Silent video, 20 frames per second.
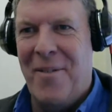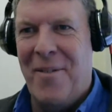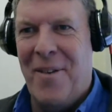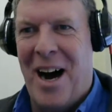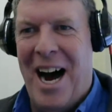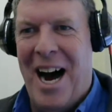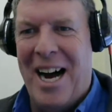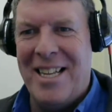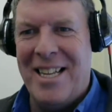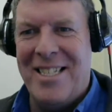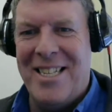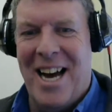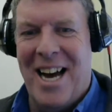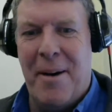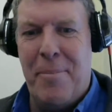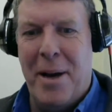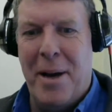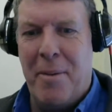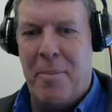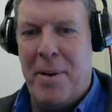of a hot
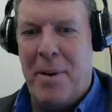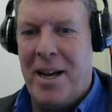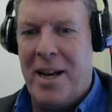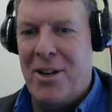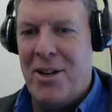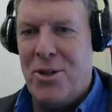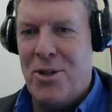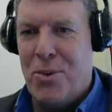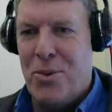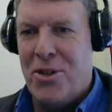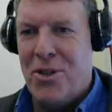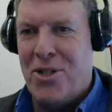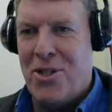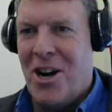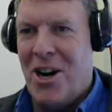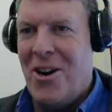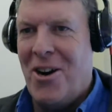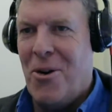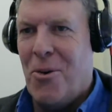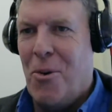topic because we're
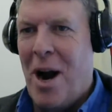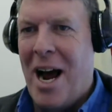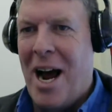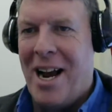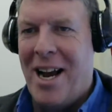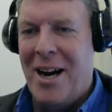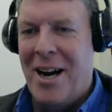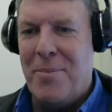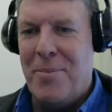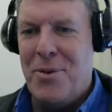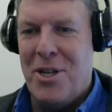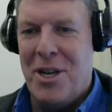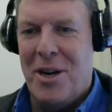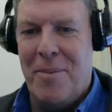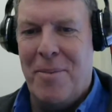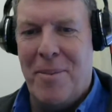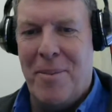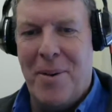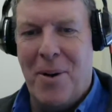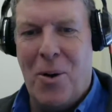starting to rack up
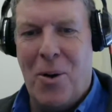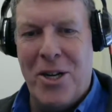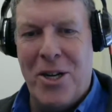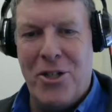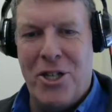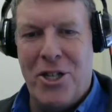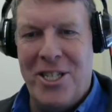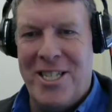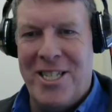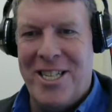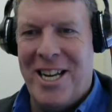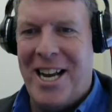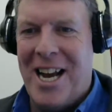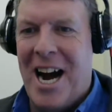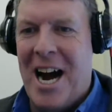some questions and